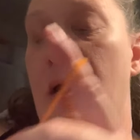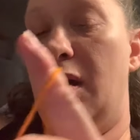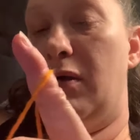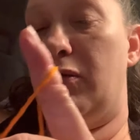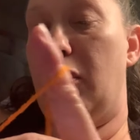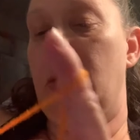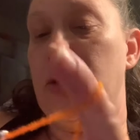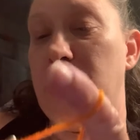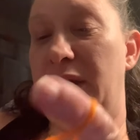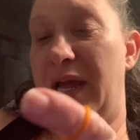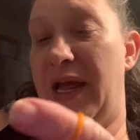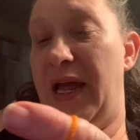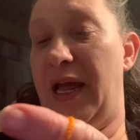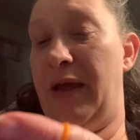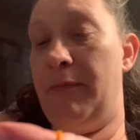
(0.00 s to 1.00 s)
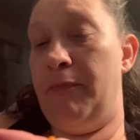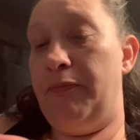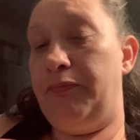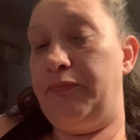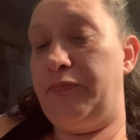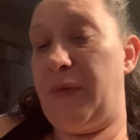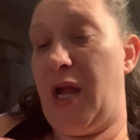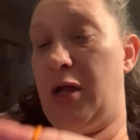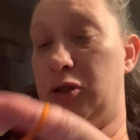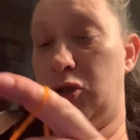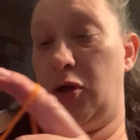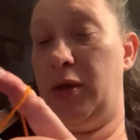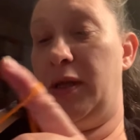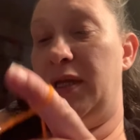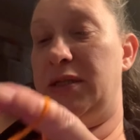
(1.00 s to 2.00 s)
crochet. I'll show
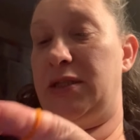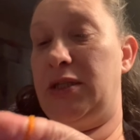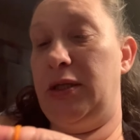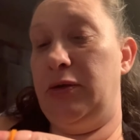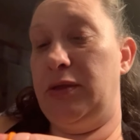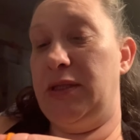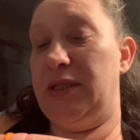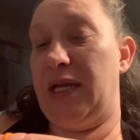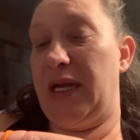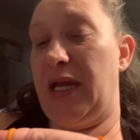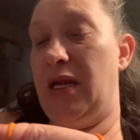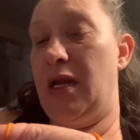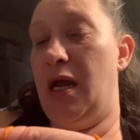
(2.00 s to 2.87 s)
you this to you in a second.